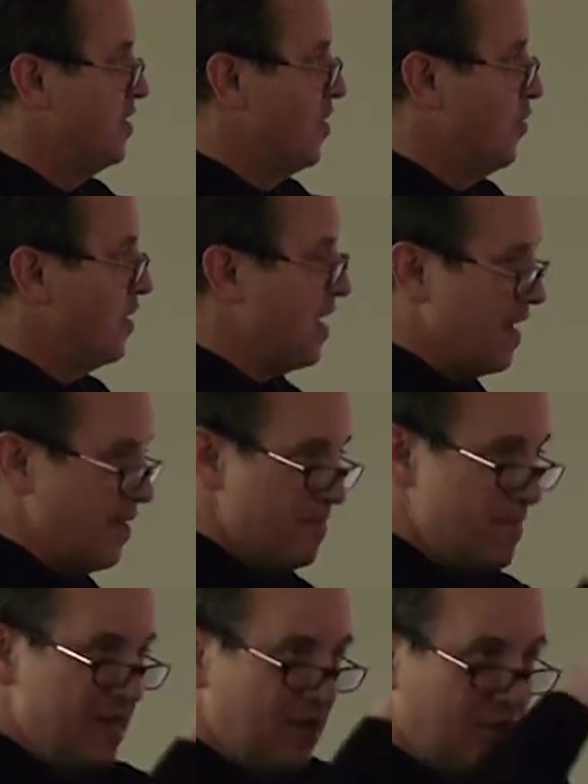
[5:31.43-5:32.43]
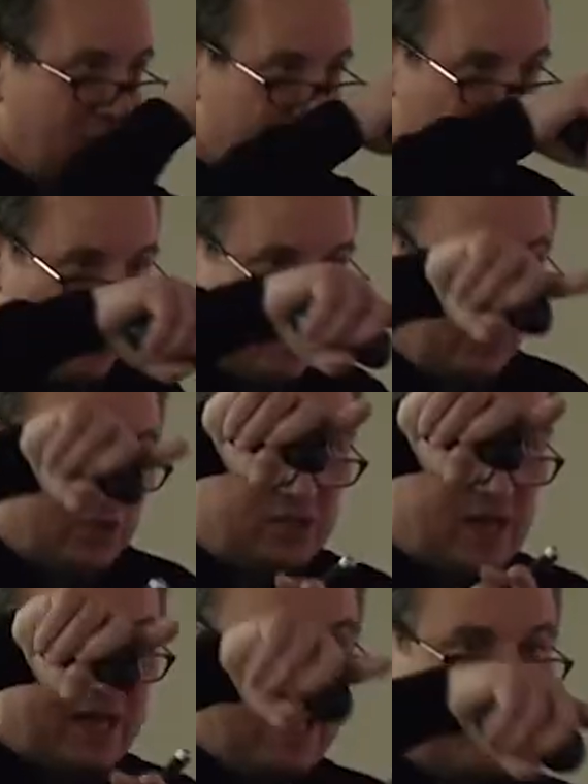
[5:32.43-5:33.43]
we kind of milled what looks
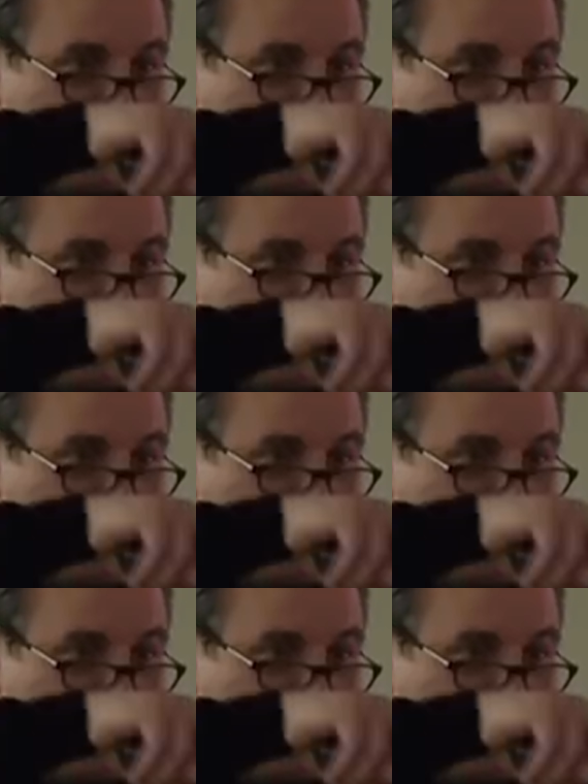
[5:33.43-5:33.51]
like a